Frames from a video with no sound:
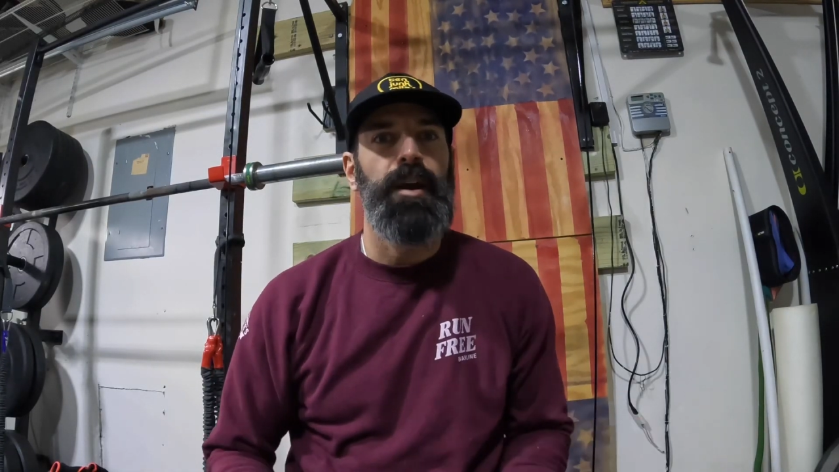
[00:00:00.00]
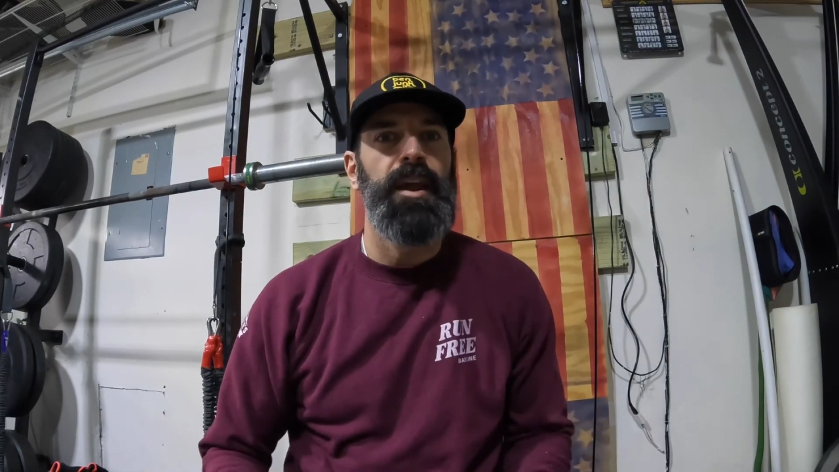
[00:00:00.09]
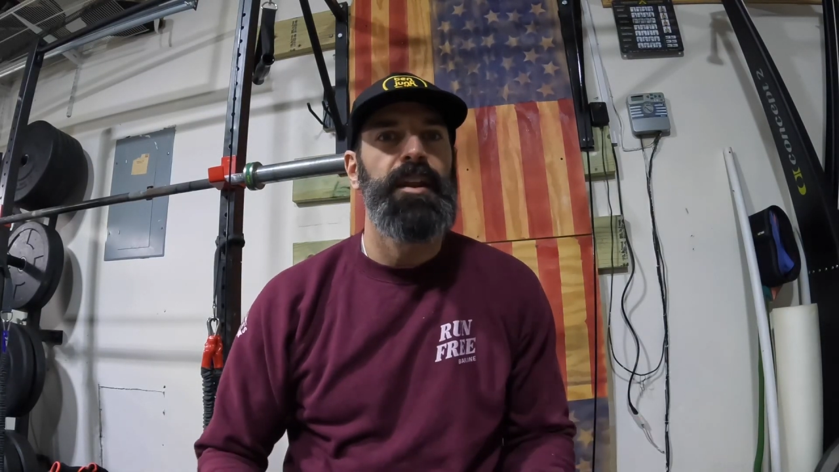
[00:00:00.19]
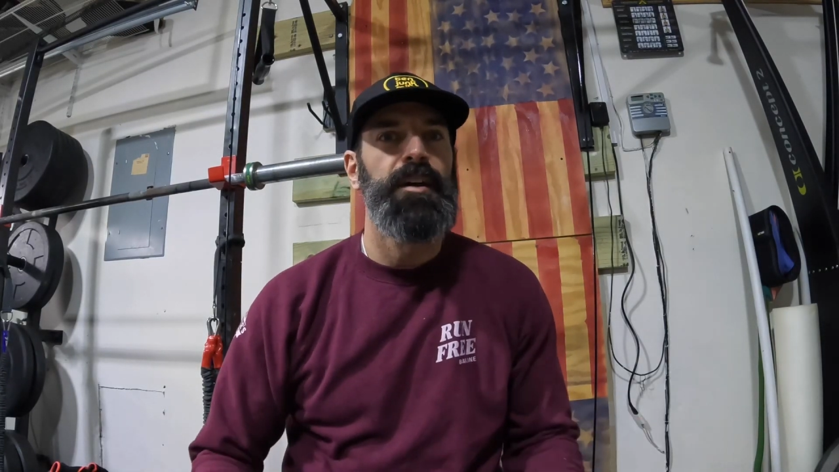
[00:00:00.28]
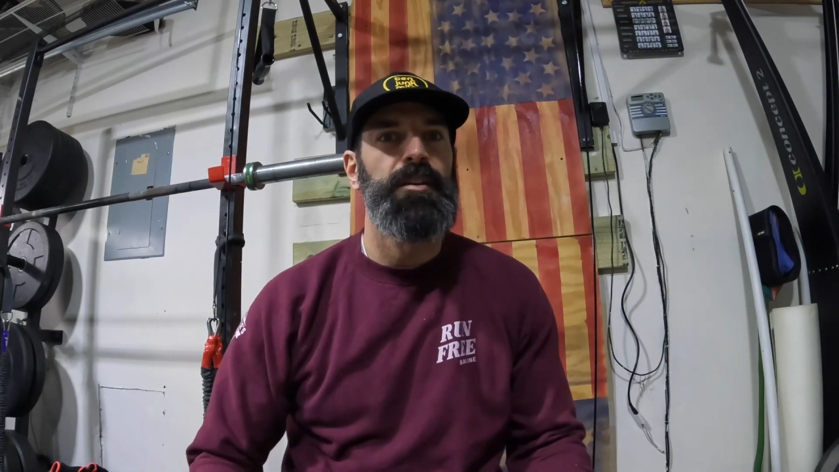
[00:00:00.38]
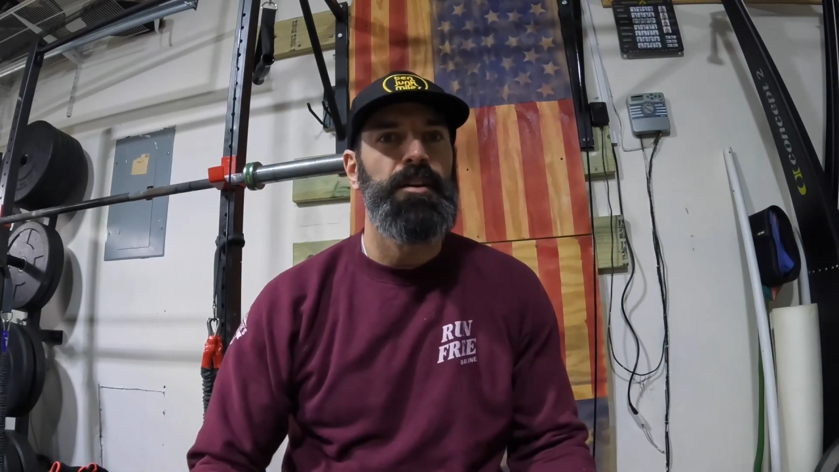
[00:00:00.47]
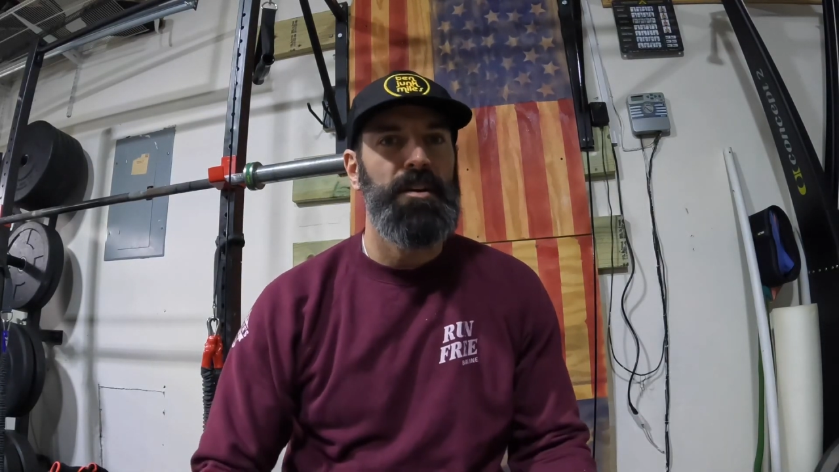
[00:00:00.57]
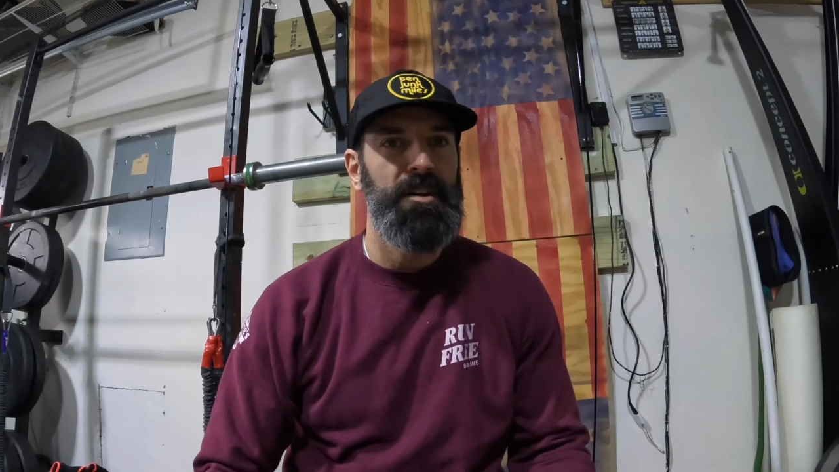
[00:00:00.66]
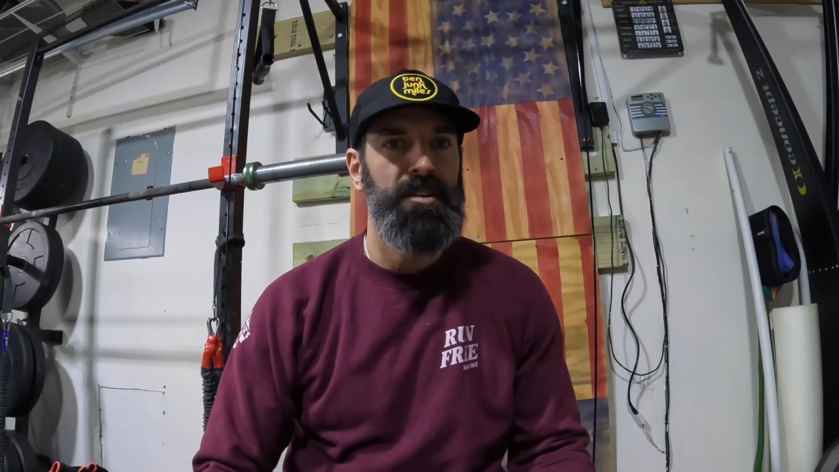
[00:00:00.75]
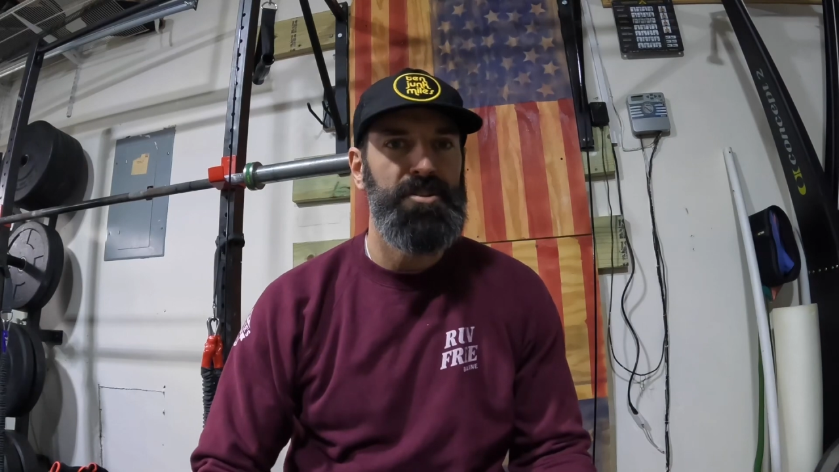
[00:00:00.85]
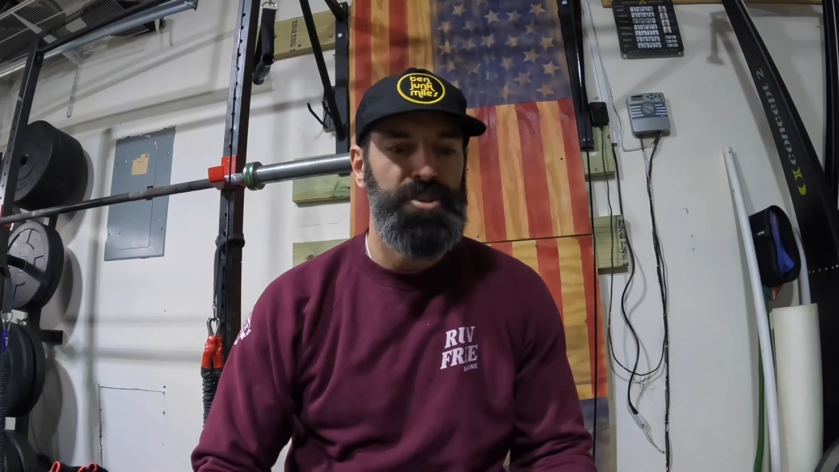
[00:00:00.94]
another
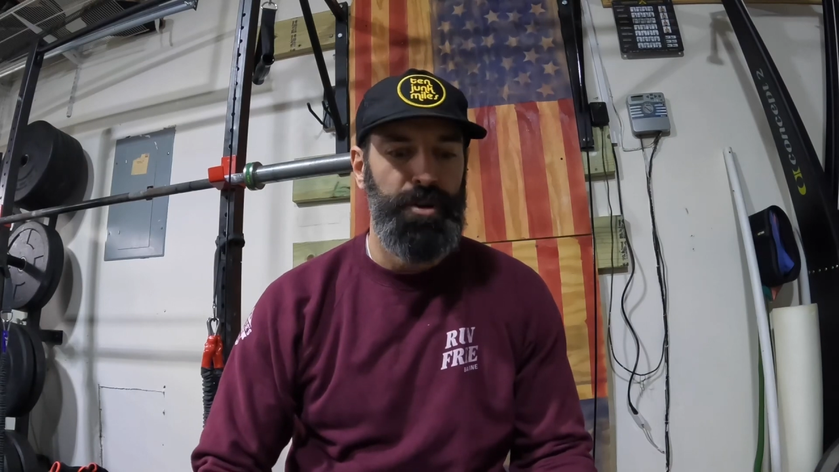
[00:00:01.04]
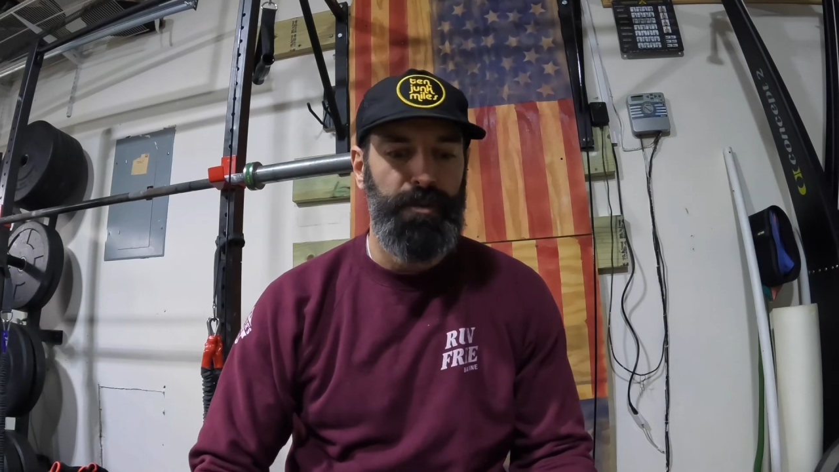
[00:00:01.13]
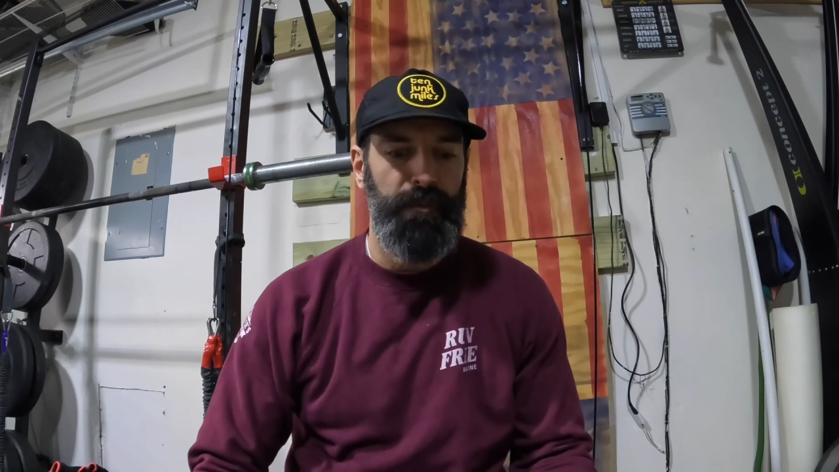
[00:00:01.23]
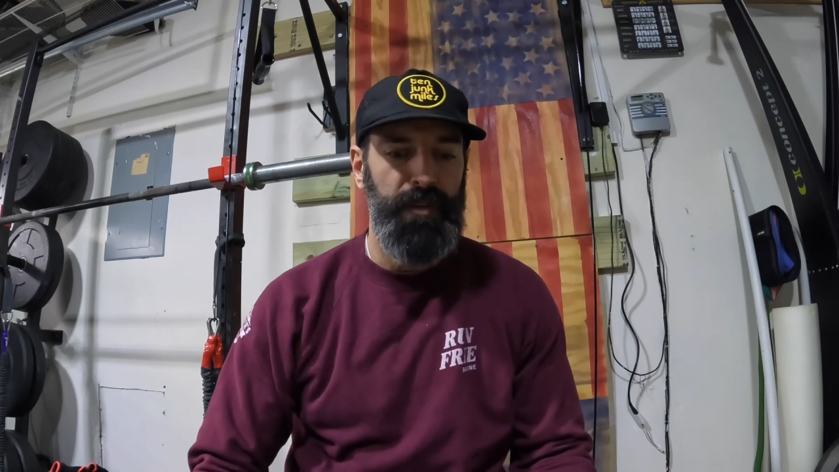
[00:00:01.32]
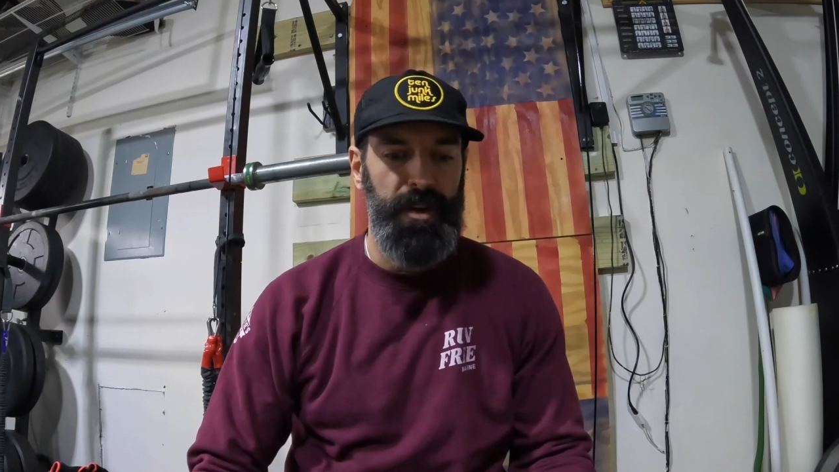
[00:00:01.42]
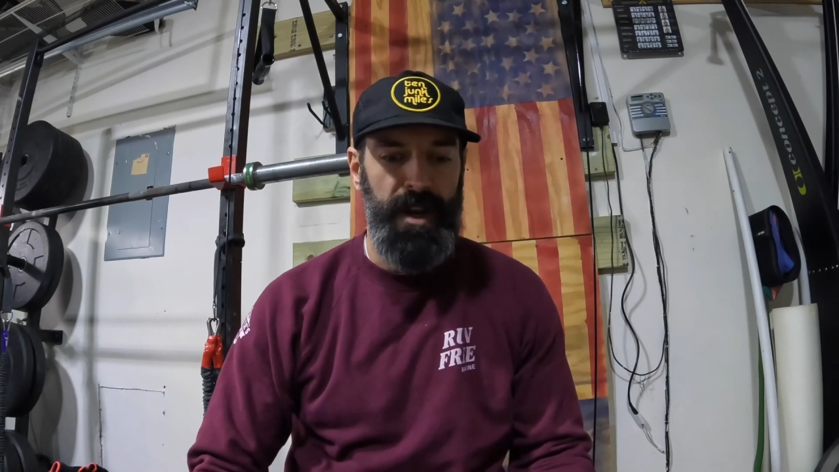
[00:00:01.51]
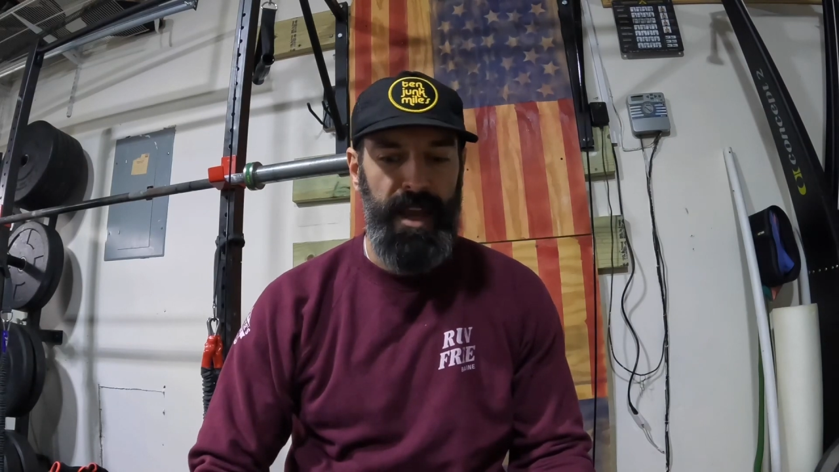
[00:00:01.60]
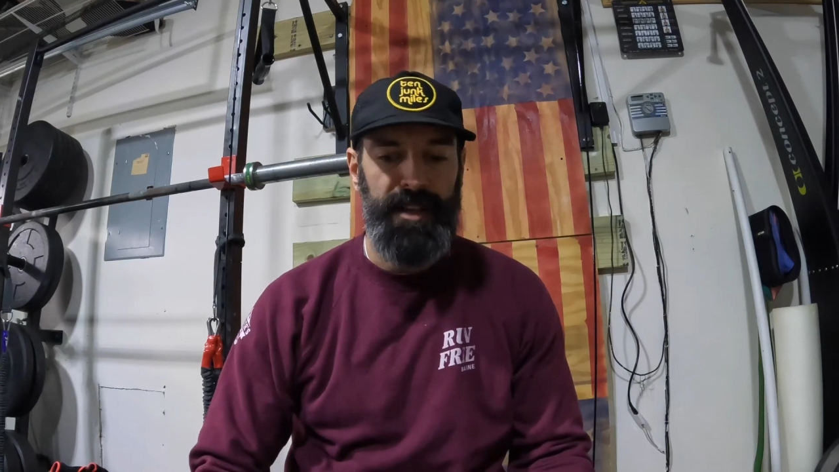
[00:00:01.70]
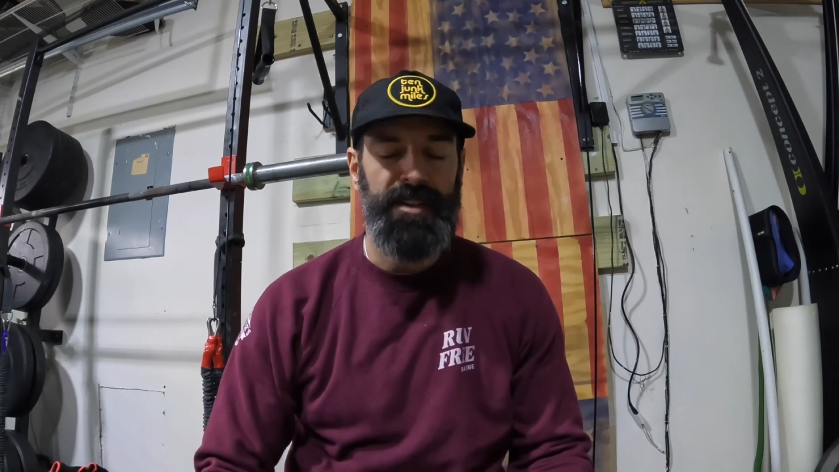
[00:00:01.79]
shoe review today.